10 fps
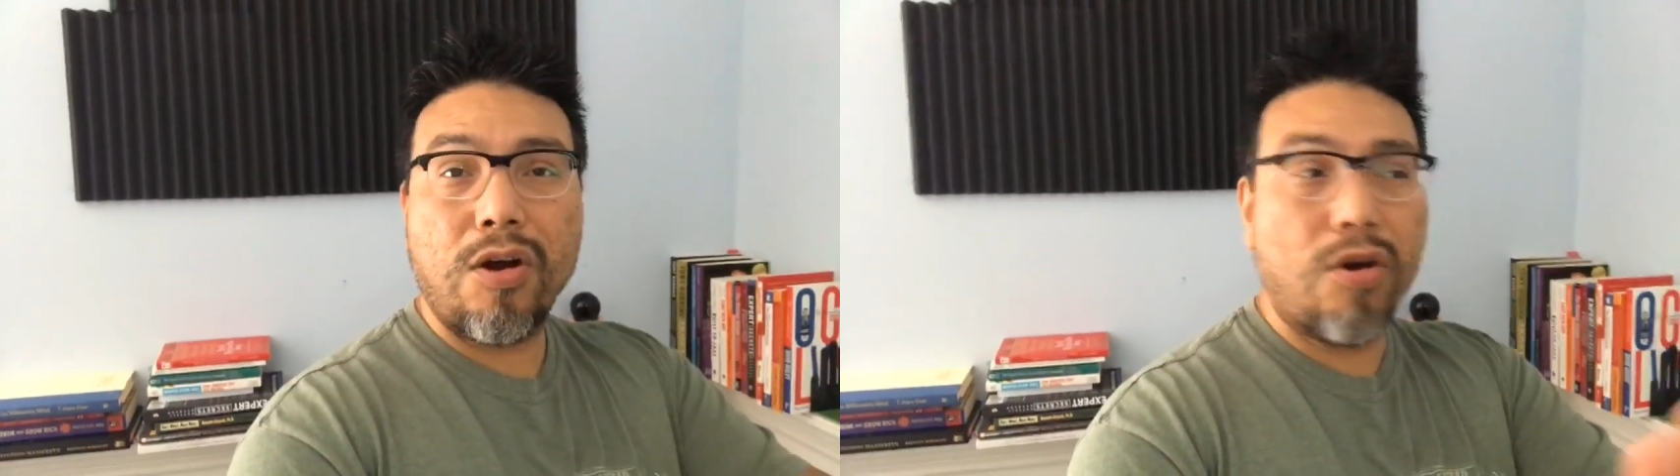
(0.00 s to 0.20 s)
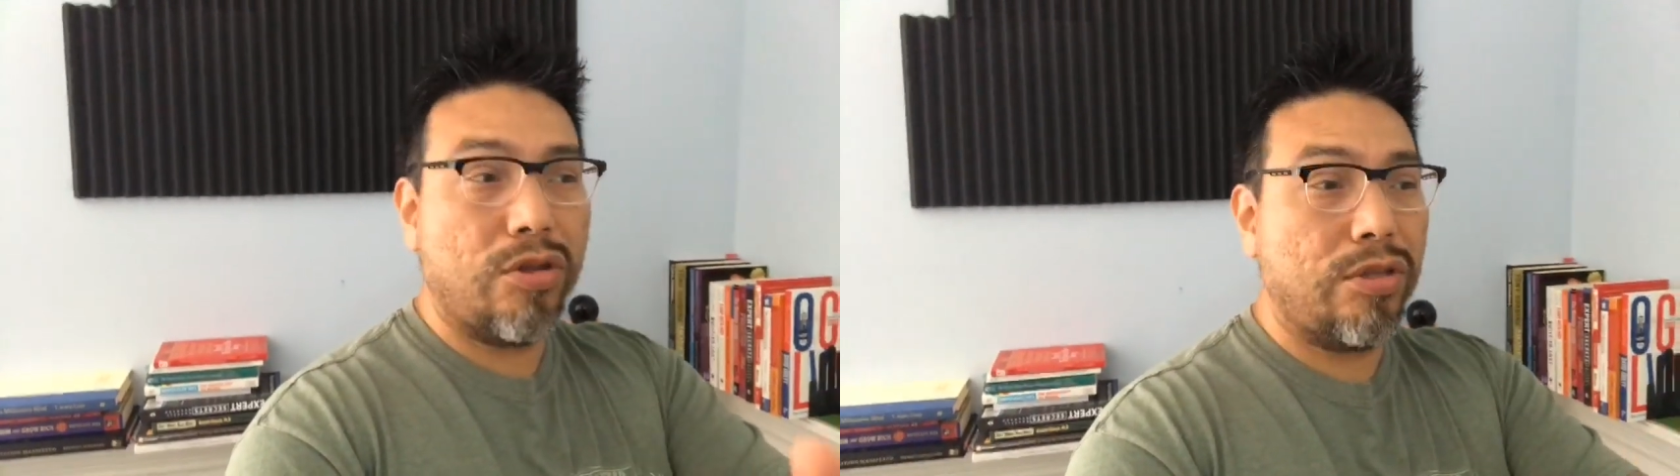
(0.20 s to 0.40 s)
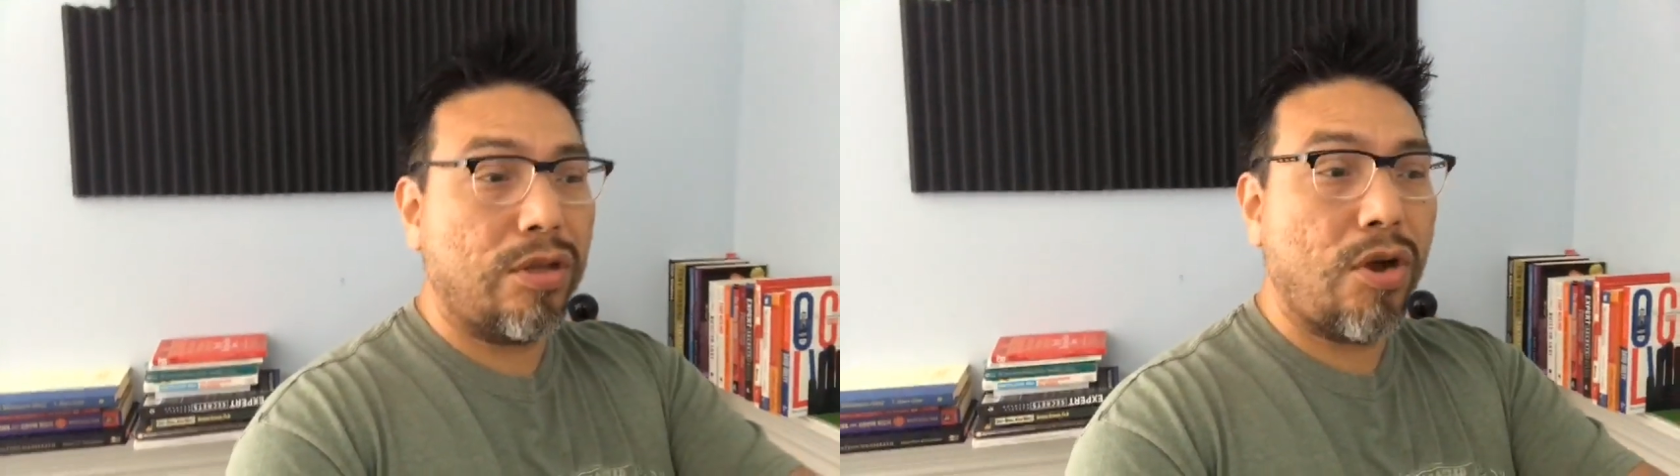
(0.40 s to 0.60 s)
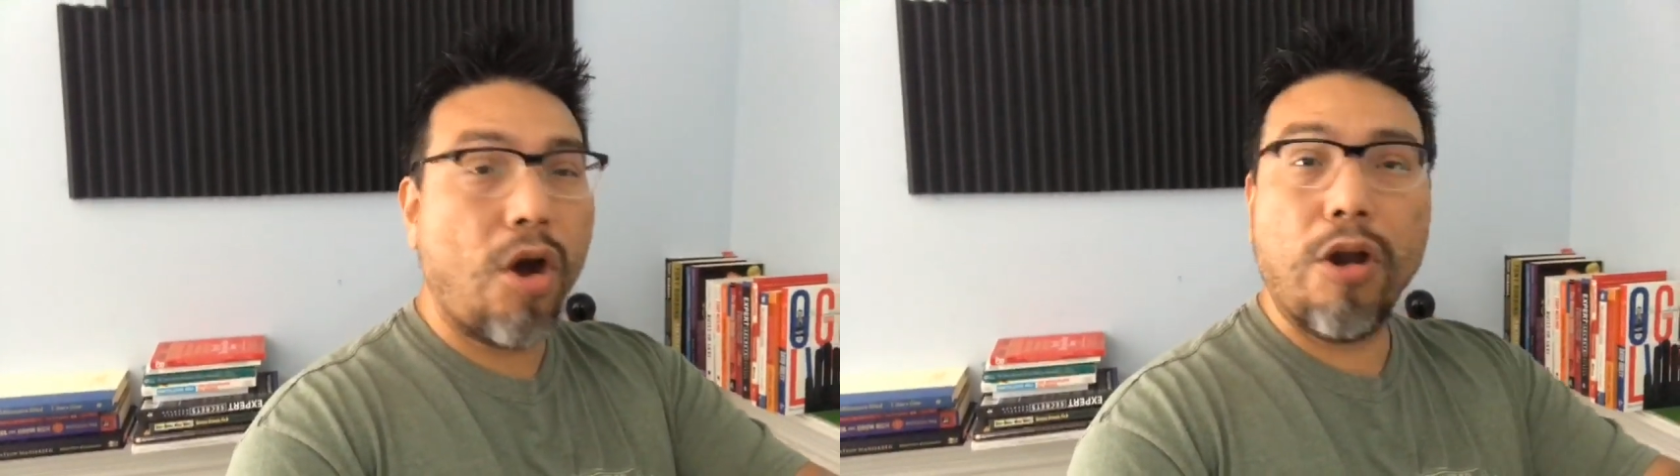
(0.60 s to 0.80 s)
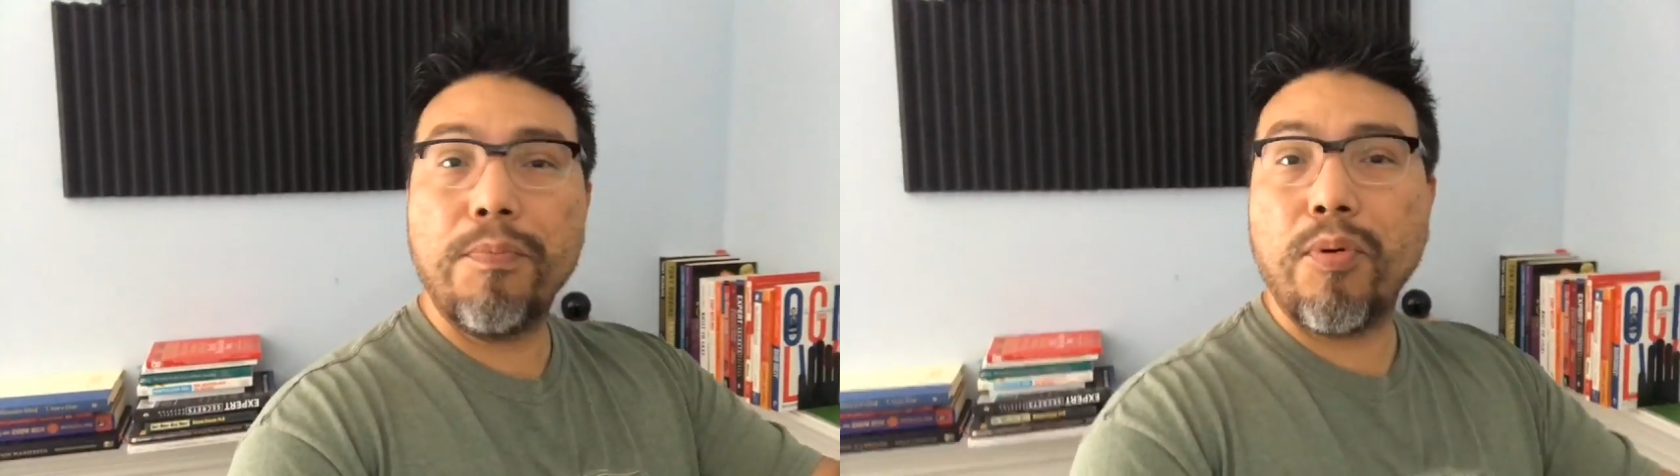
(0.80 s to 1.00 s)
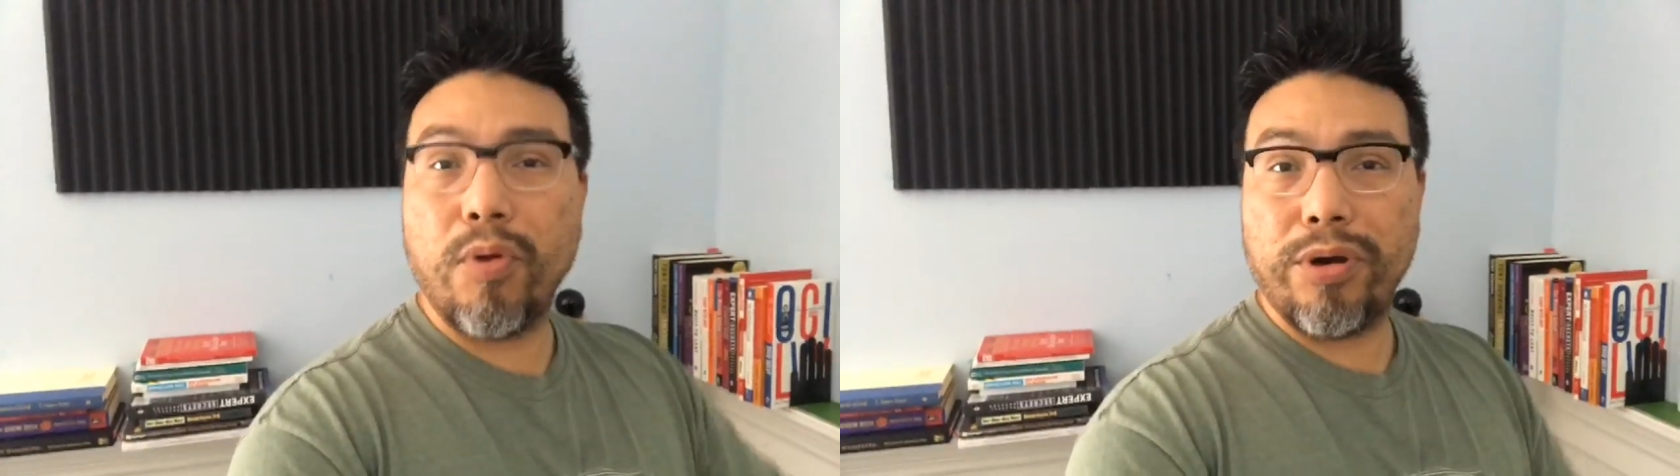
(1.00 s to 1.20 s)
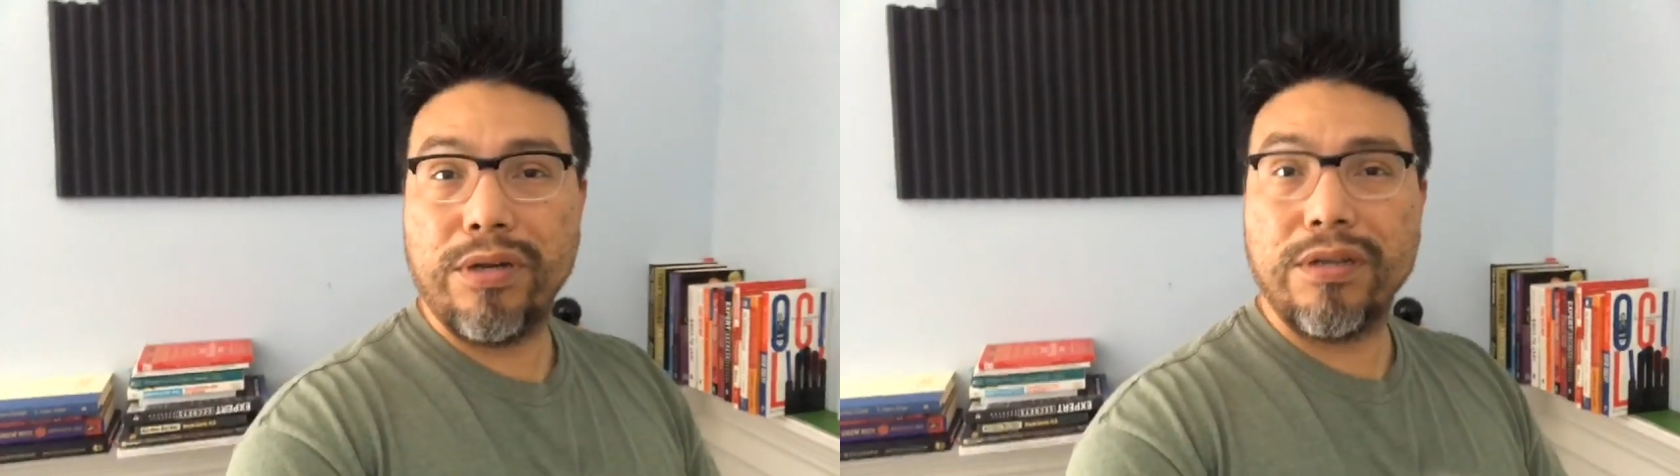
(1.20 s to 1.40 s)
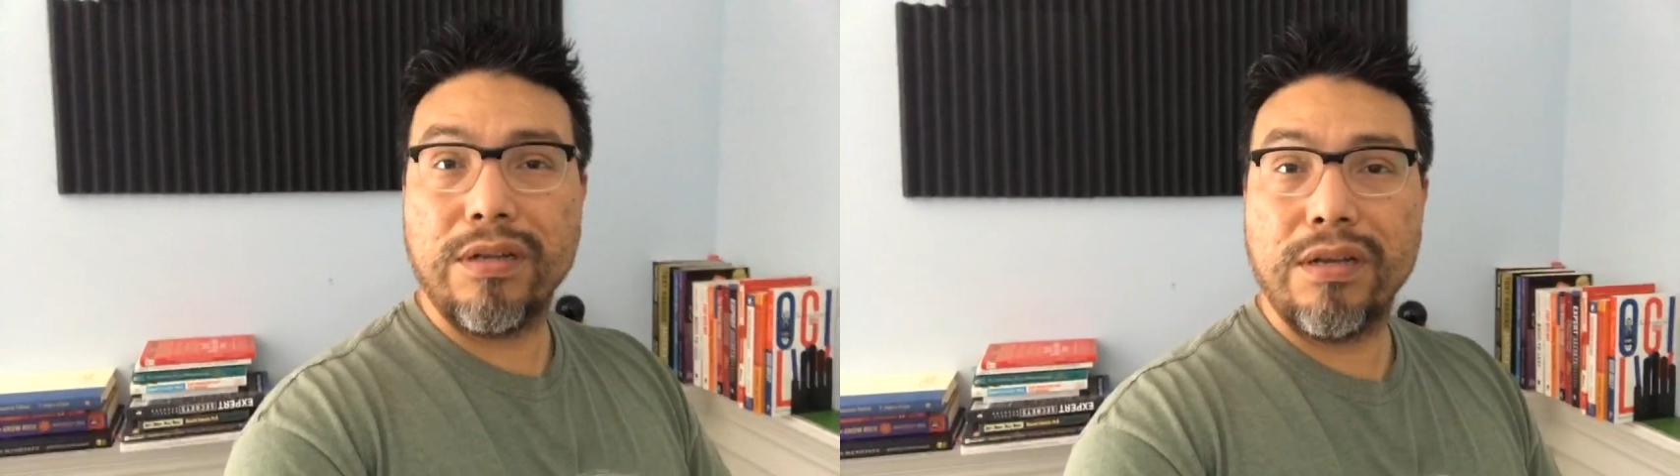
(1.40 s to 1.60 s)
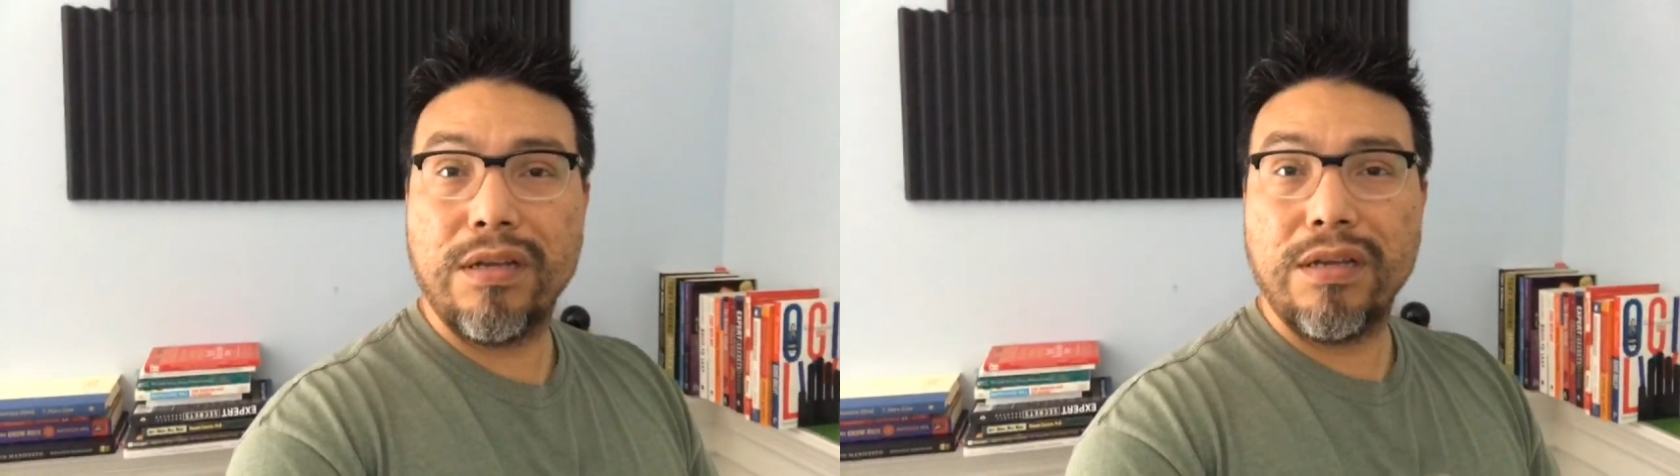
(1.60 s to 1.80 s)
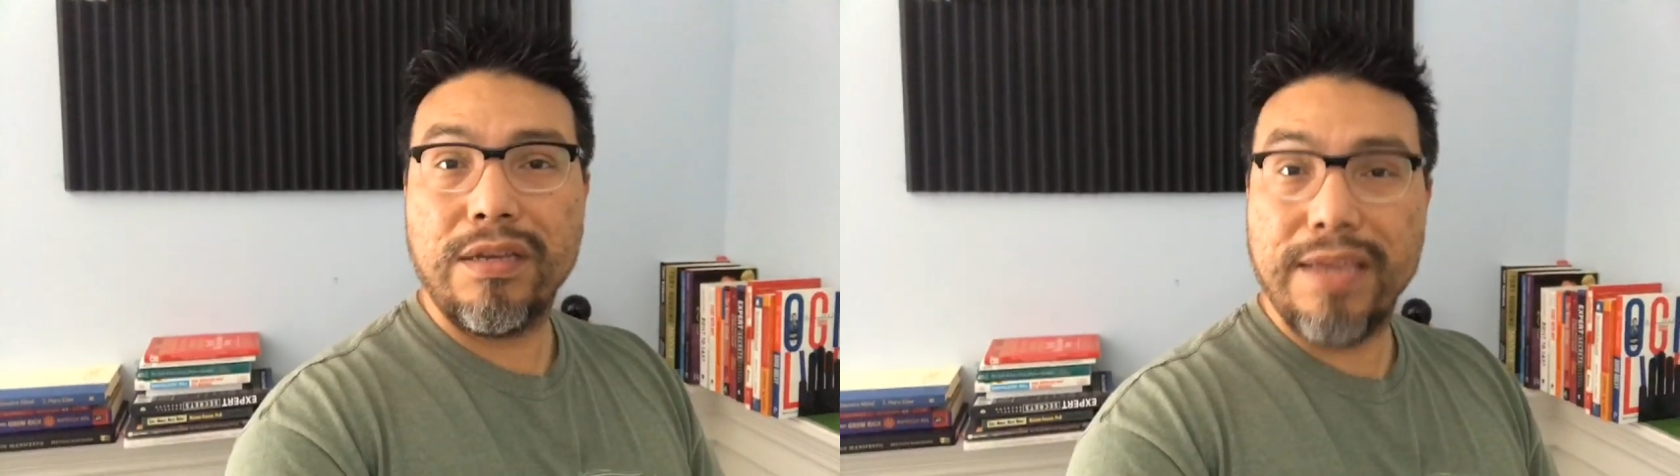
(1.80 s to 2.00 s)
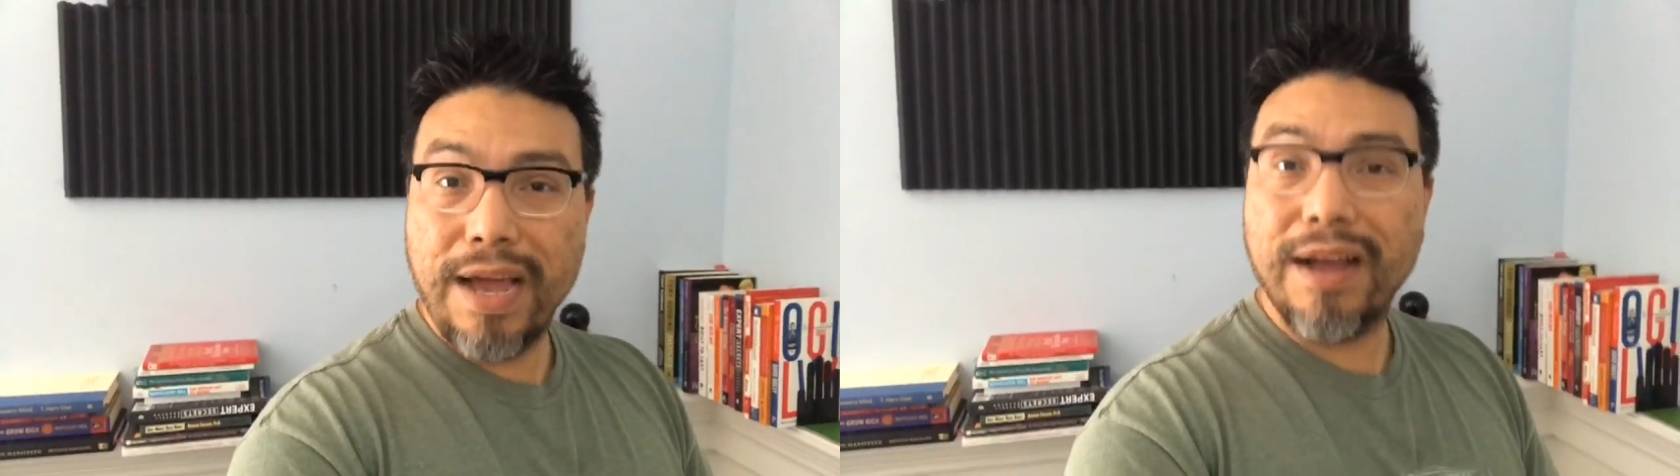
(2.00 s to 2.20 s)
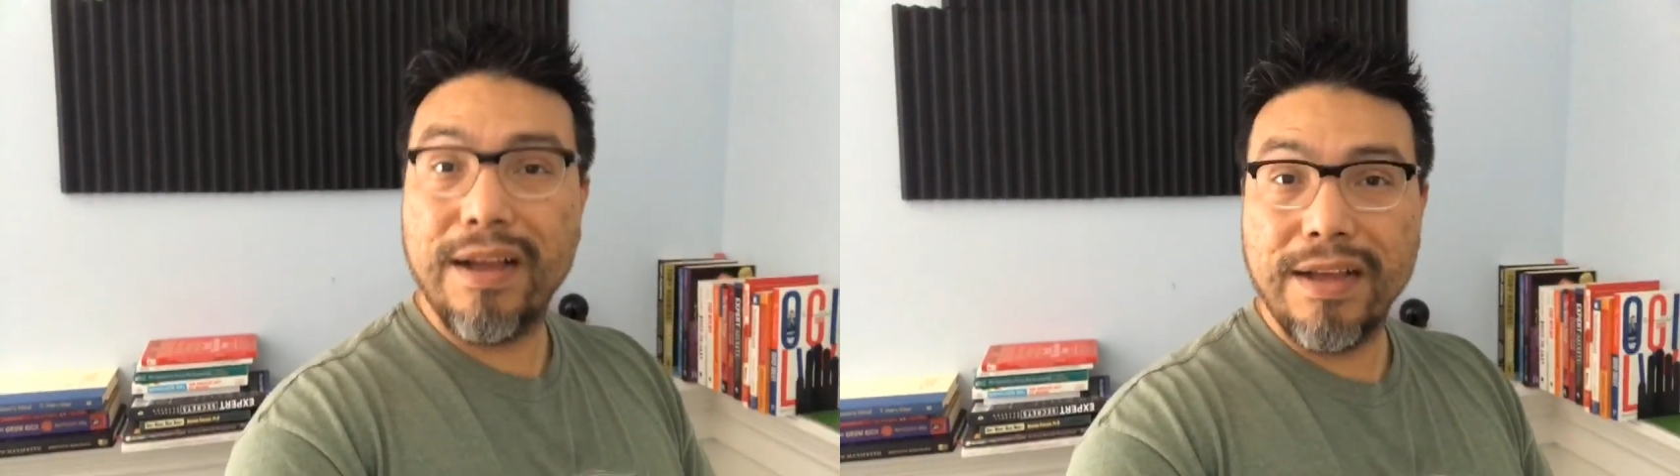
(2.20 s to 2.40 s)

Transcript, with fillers: on cardboard. Yeah.